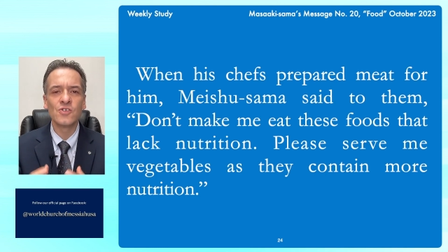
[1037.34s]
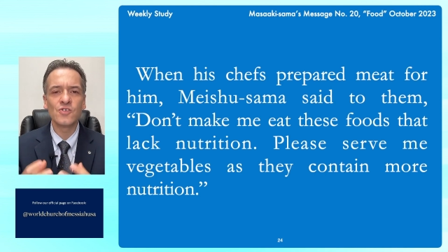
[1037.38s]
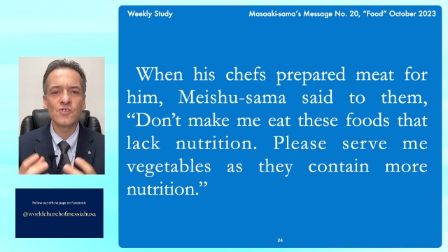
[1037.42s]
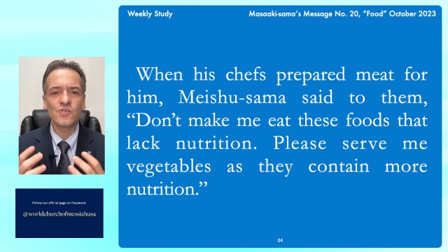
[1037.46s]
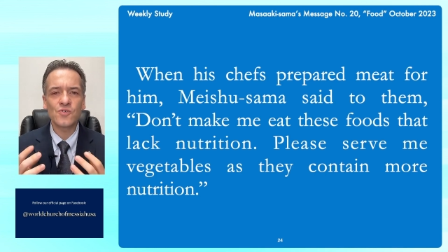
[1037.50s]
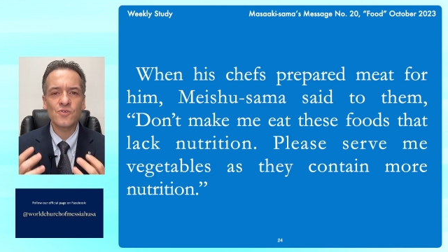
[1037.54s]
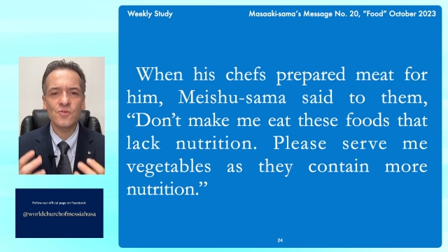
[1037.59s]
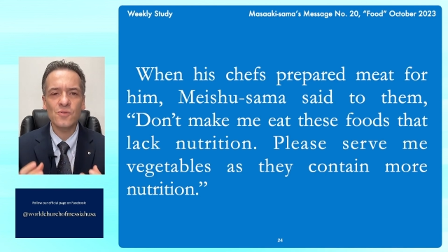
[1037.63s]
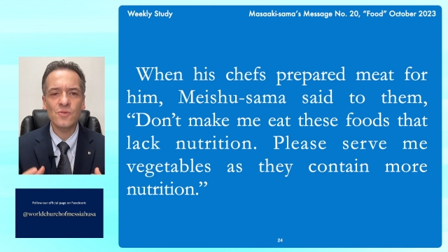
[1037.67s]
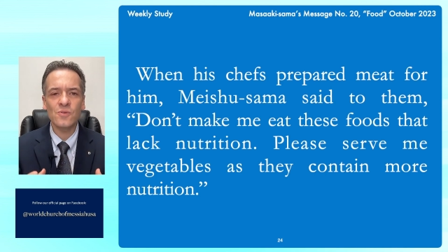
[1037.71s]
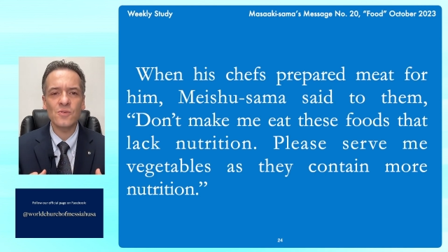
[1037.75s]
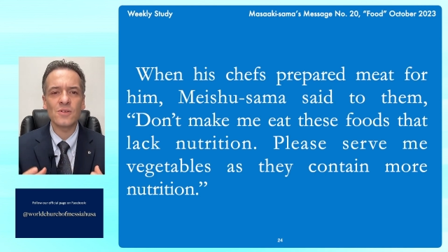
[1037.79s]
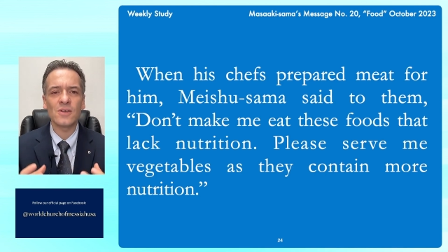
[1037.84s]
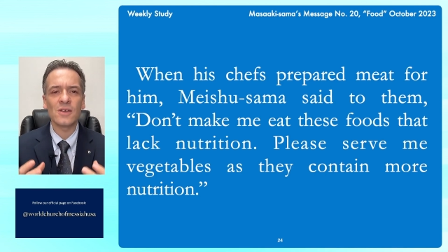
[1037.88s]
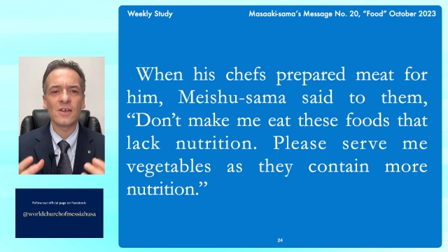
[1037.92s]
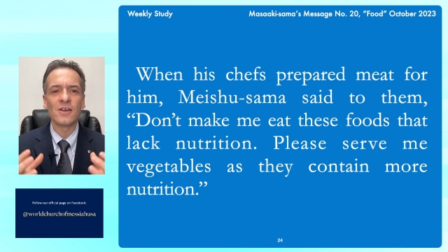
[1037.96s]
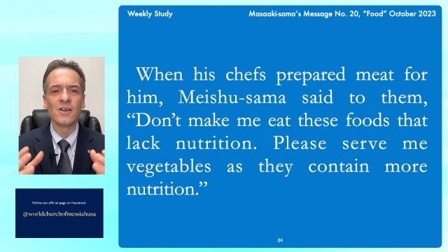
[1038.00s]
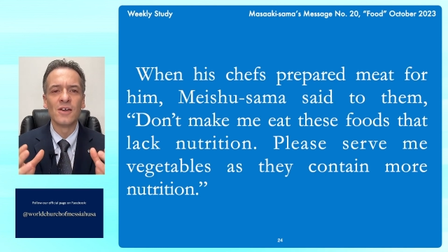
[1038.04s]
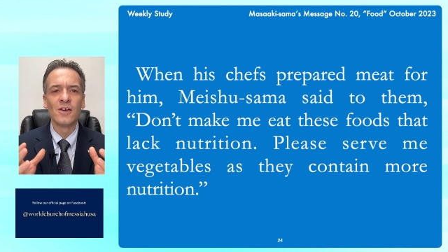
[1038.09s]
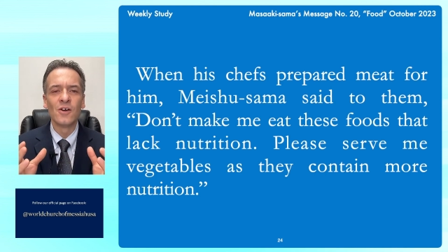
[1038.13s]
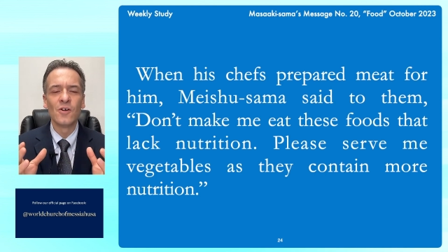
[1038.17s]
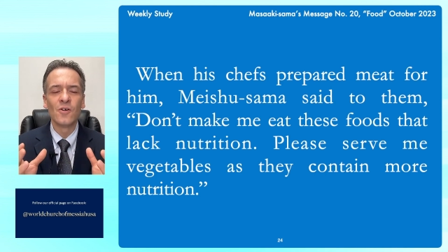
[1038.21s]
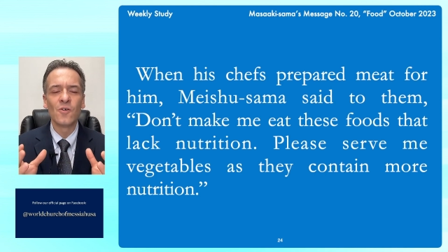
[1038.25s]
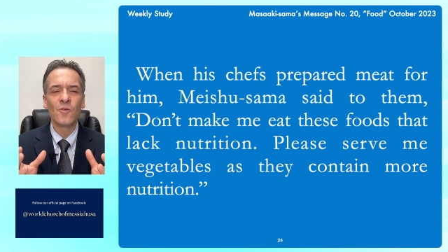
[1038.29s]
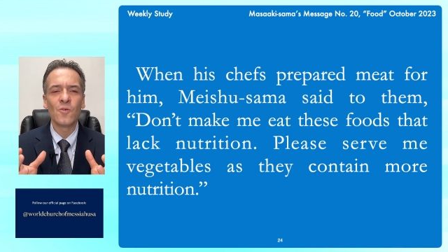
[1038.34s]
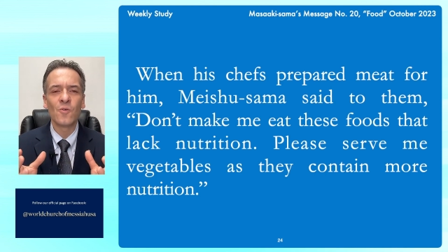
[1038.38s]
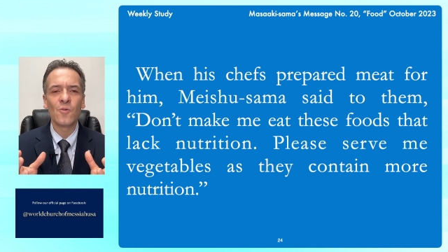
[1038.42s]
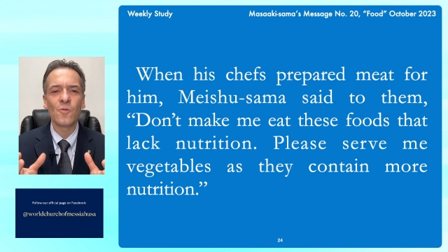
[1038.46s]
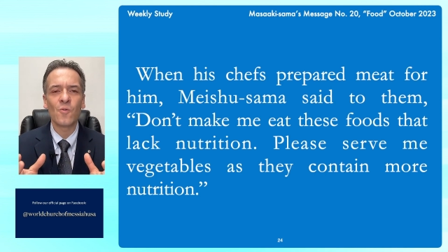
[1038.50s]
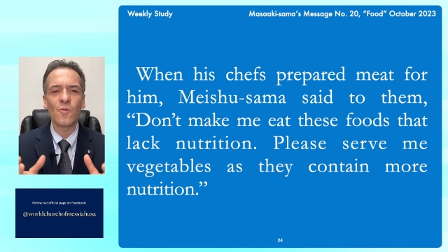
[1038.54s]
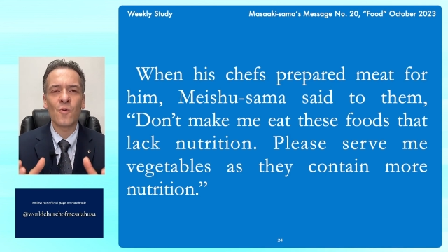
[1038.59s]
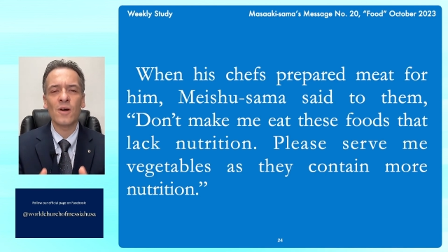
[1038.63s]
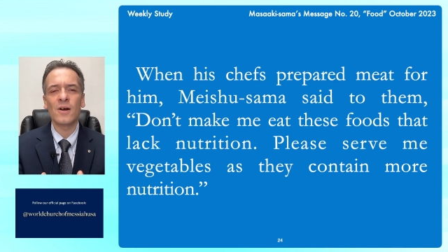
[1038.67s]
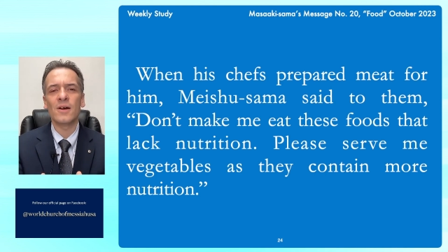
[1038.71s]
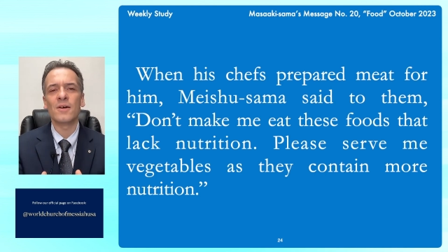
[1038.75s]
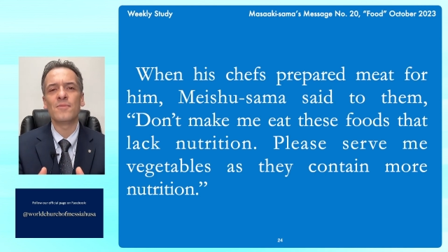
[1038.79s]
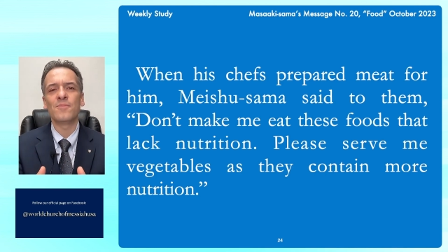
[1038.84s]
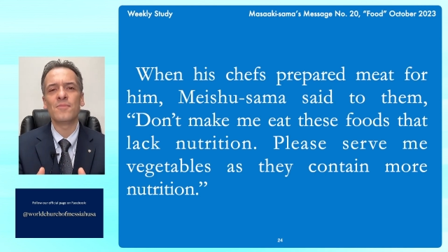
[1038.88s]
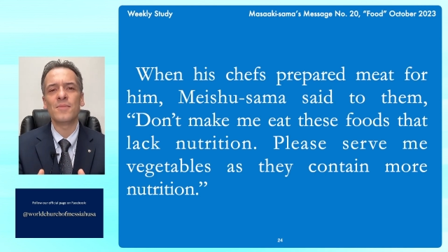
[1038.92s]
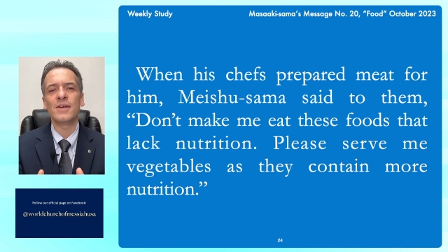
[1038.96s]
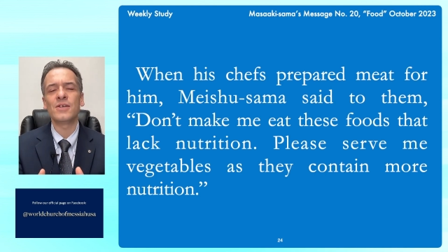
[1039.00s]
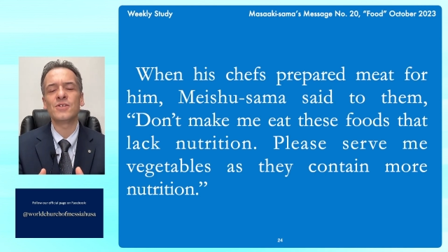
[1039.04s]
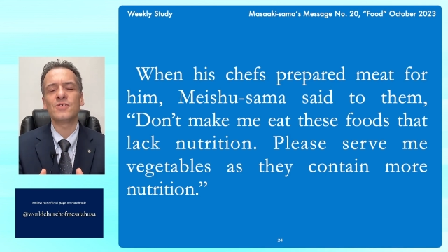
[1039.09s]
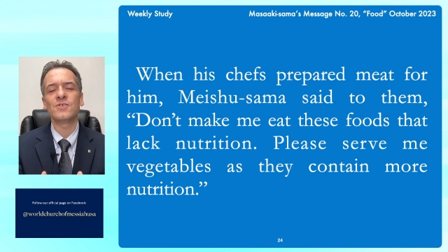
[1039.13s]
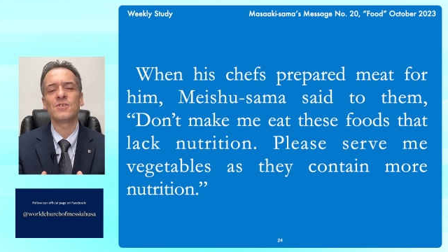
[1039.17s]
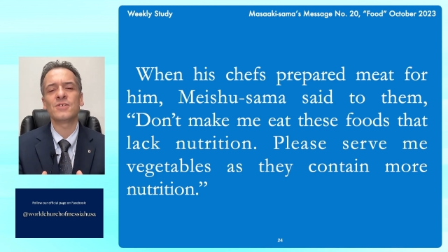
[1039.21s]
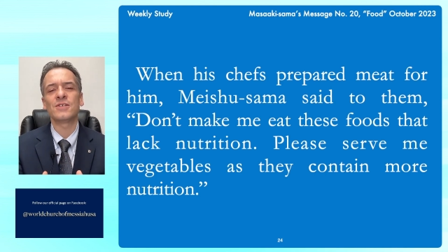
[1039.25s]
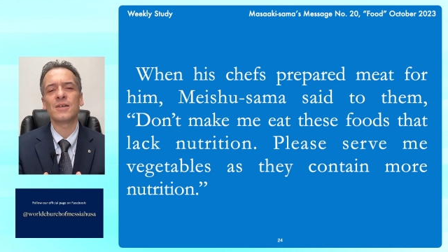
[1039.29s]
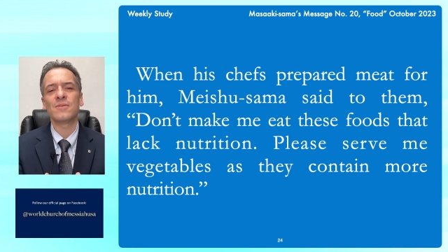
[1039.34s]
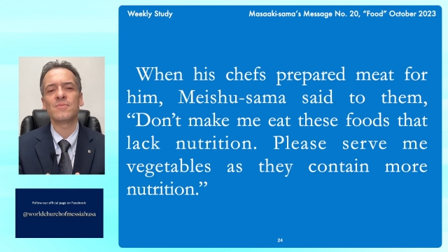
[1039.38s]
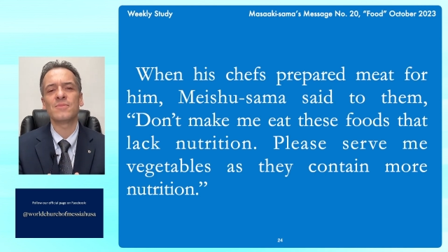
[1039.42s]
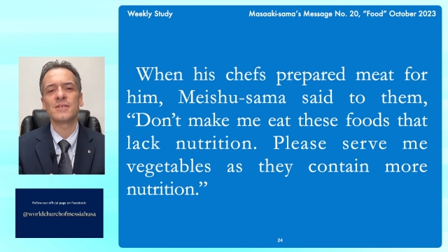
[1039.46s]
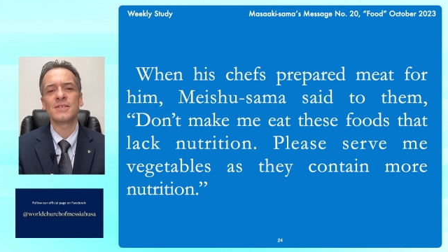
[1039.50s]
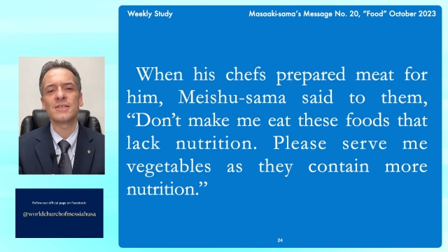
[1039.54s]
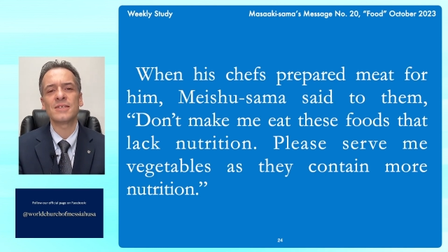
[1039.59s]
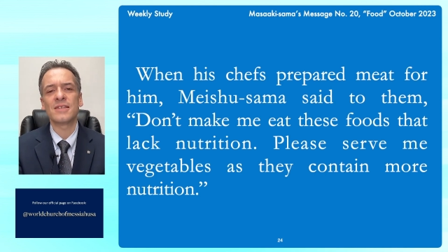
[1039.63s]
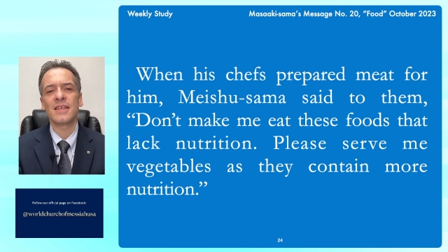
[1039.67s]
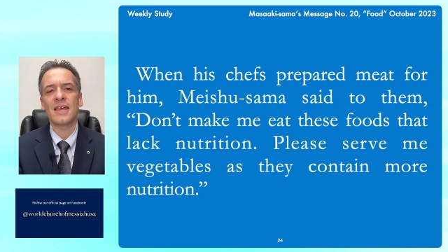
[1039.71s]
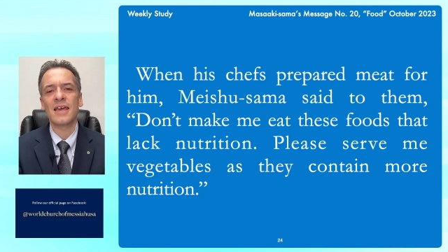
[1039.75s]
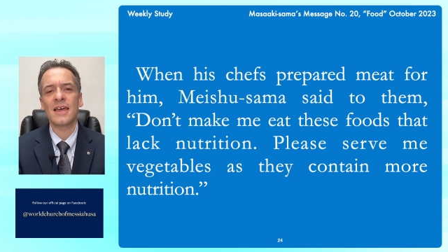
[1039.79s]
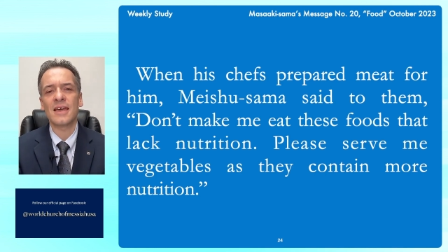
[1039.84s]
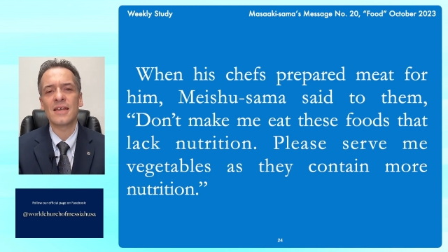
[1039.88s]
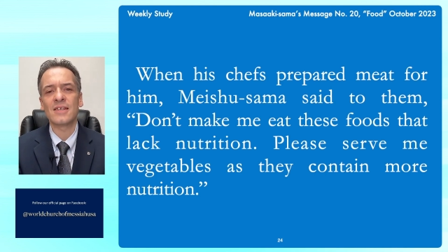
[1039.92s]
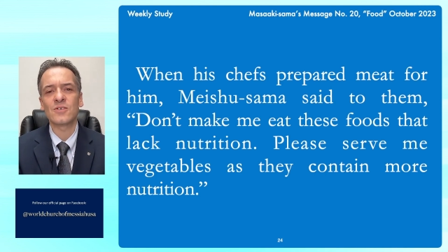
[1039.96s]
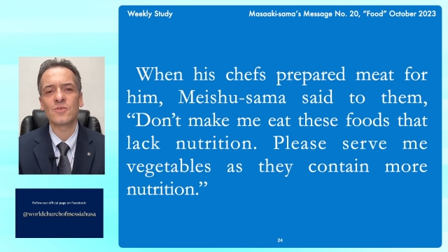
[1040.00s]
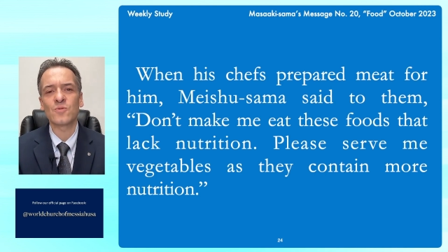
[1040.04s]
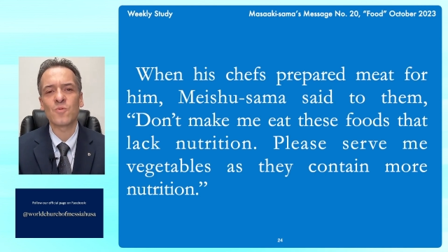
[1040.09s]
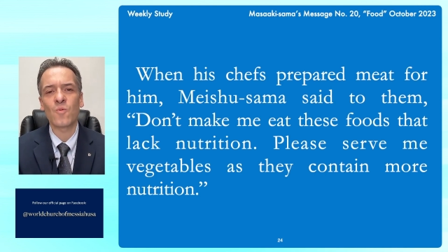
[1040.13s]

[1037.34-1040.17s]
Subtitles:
Truly, what Meishu-sama's stance